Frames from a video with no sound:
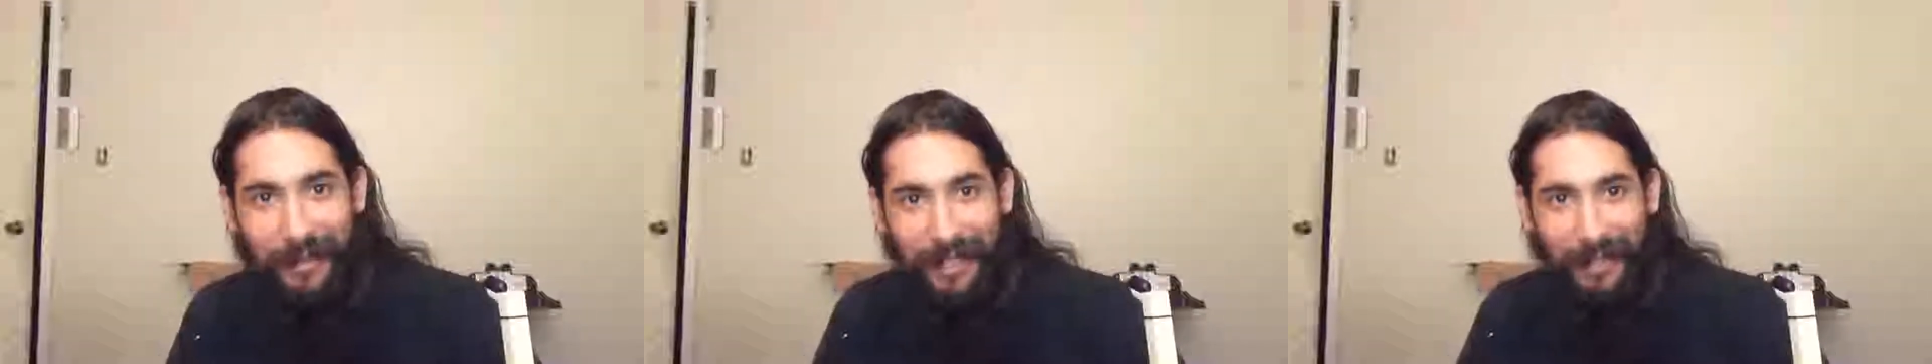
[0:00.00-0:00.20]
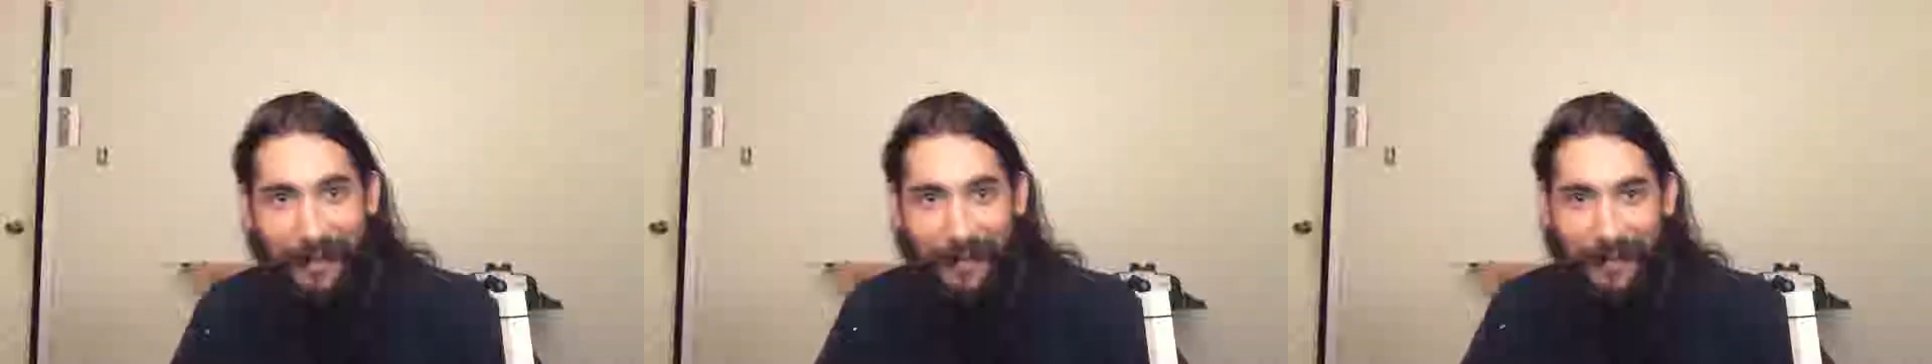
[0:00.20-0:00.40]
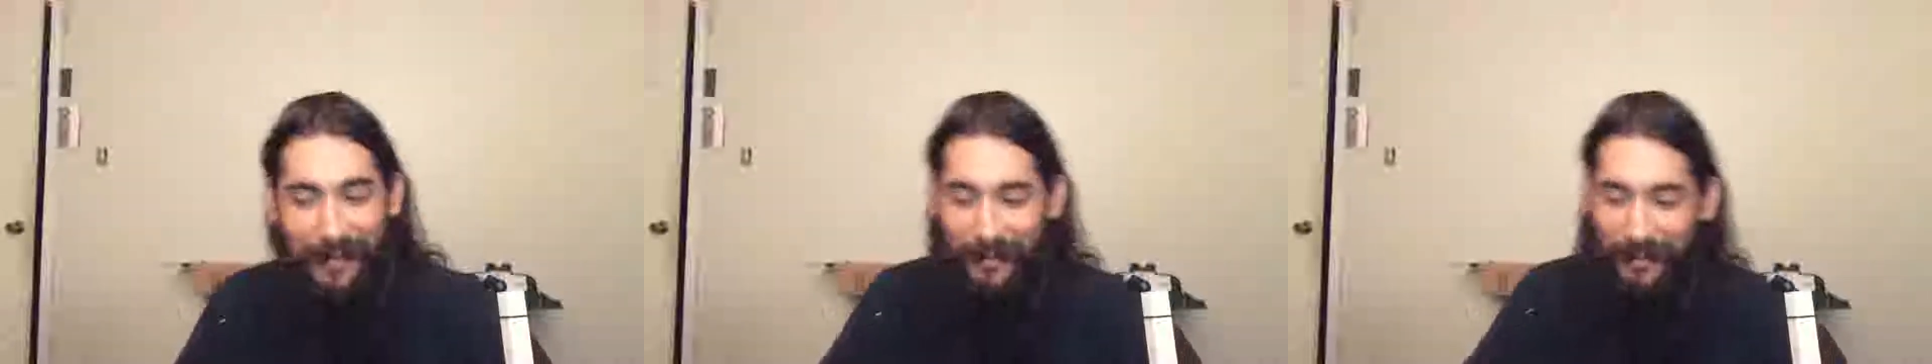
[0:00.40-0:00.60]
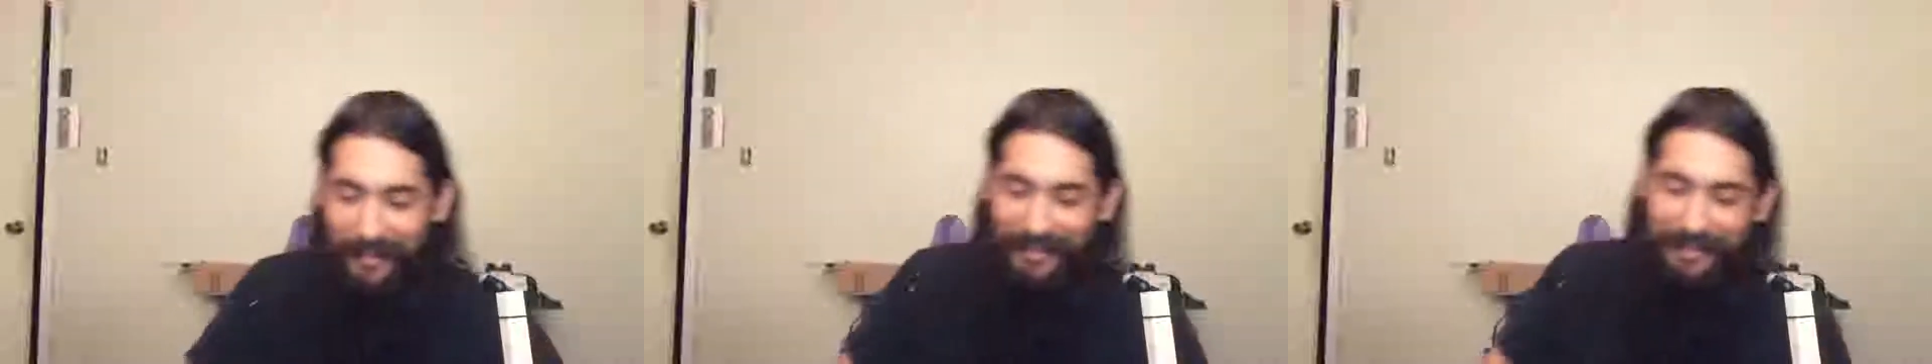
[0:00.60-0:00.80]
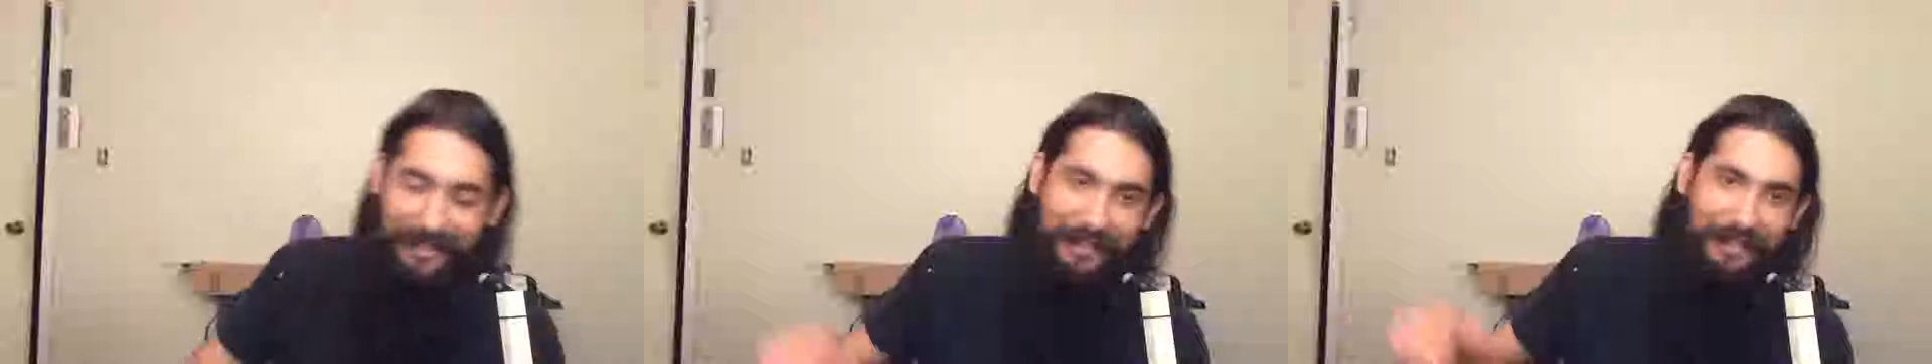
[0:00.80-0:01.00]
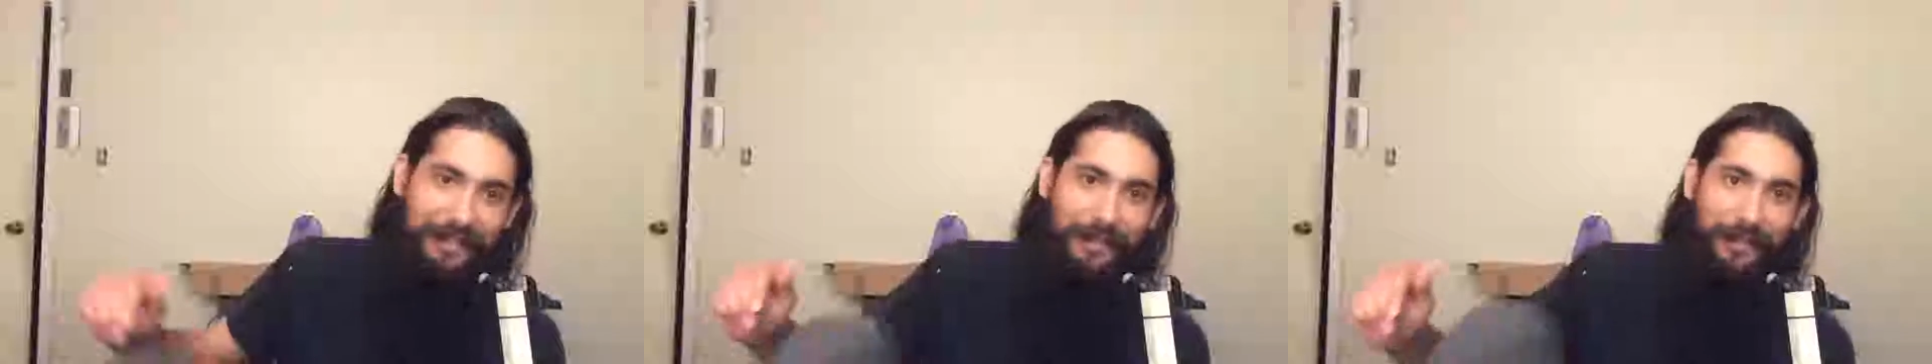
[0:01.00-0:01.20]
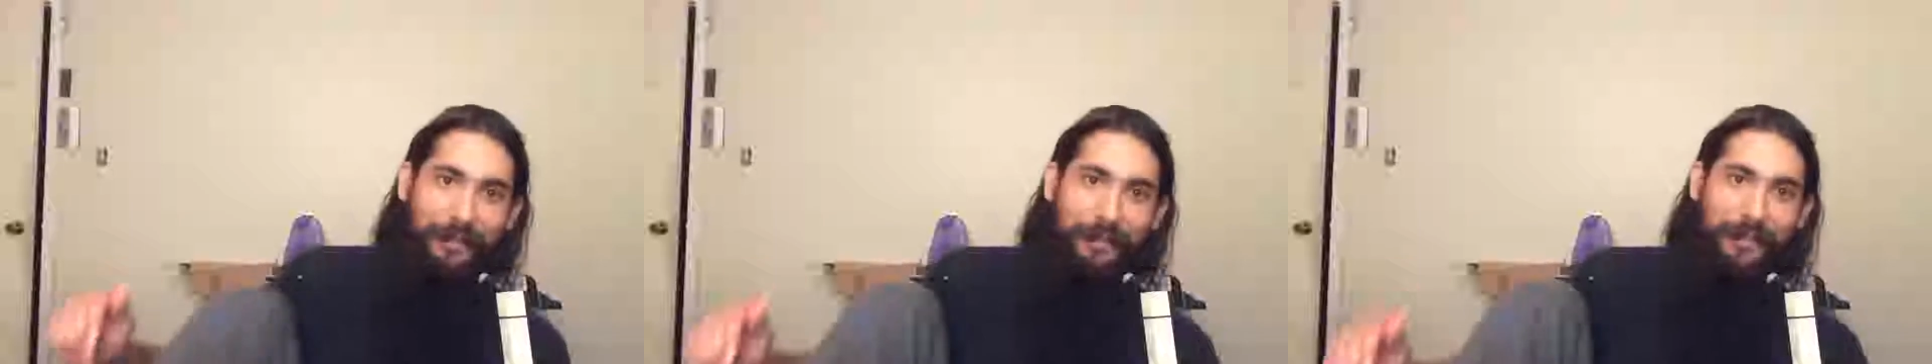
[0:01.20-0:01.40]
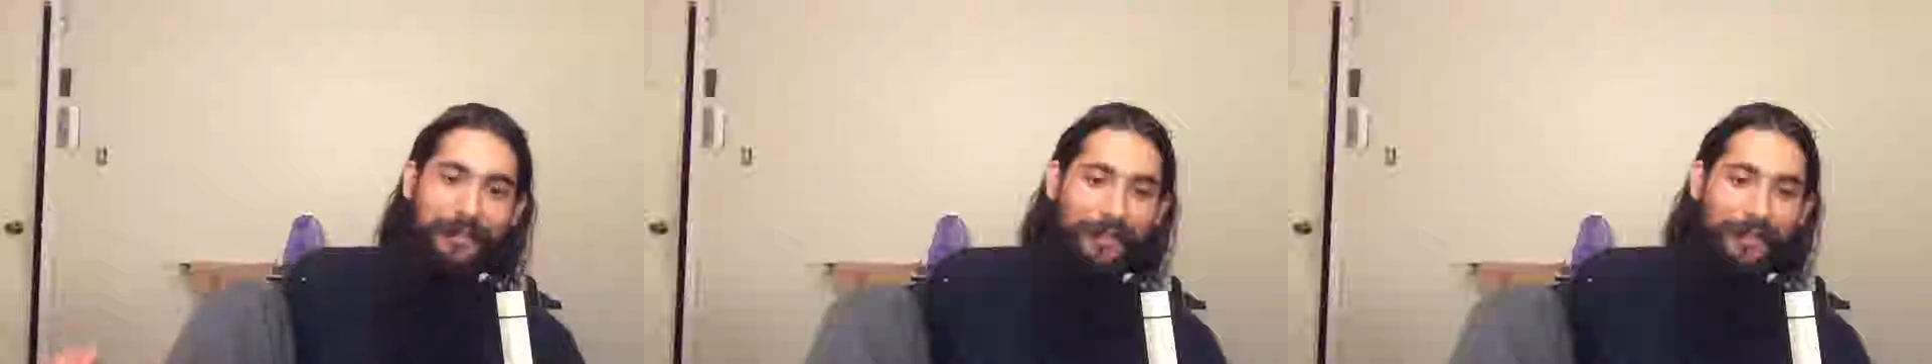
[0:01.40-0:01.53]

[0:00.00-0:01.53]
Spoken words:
However you wanna term it.